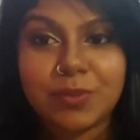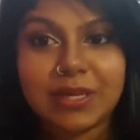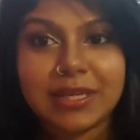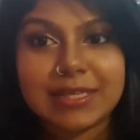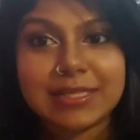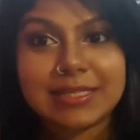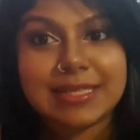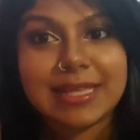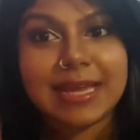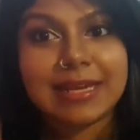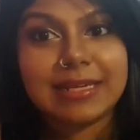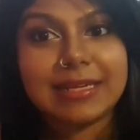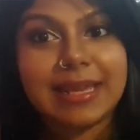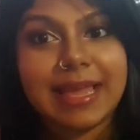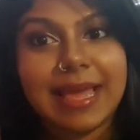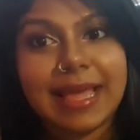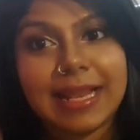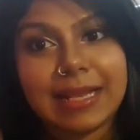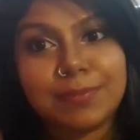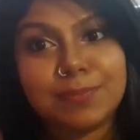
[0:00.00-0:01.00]
because that
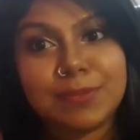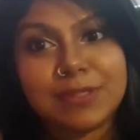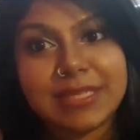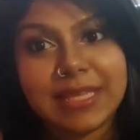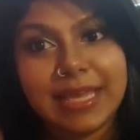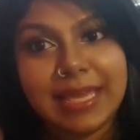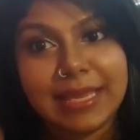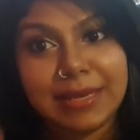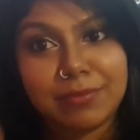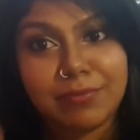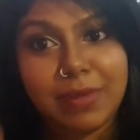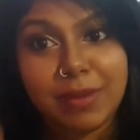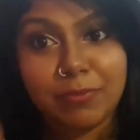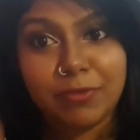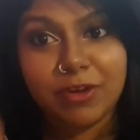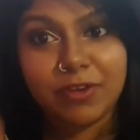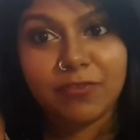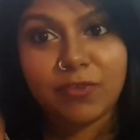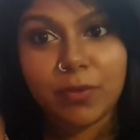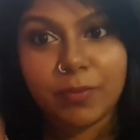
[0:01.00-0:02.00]
helps in
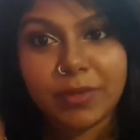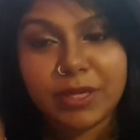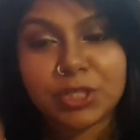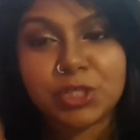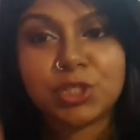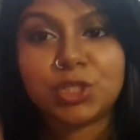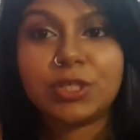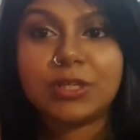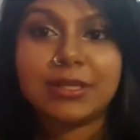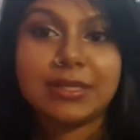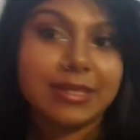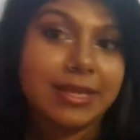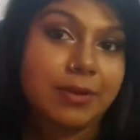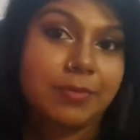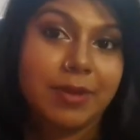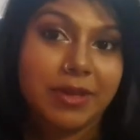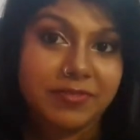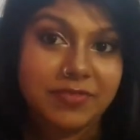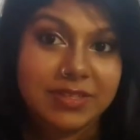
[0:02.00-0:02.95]
memory formation, thereby